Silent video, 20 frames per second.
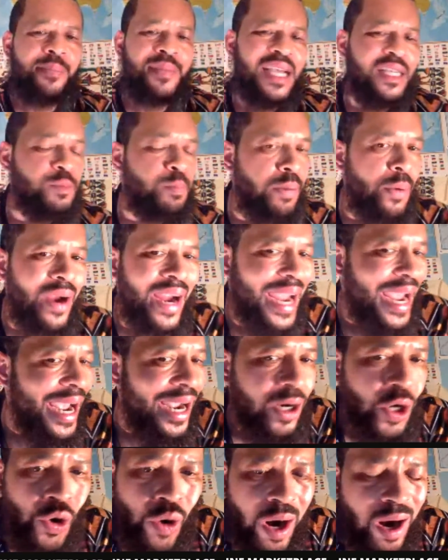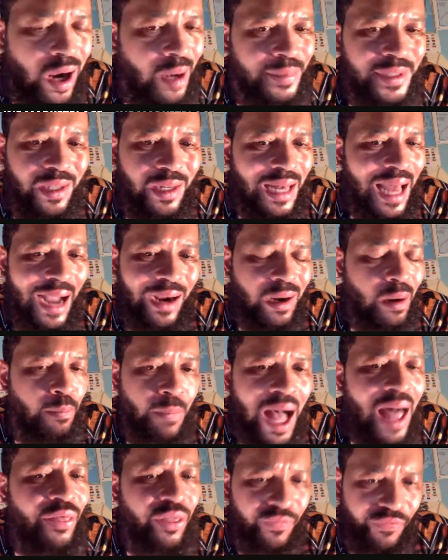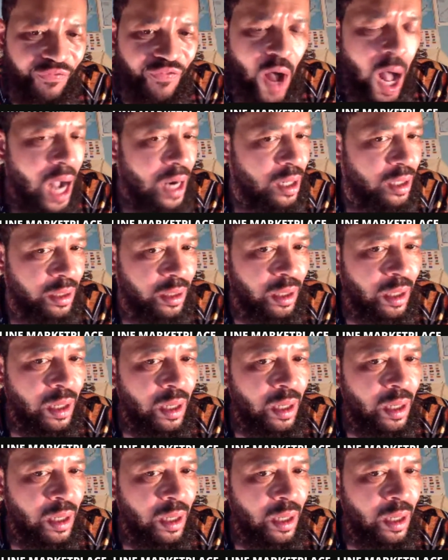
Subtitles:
that's breadcrumbs like a motherfucker.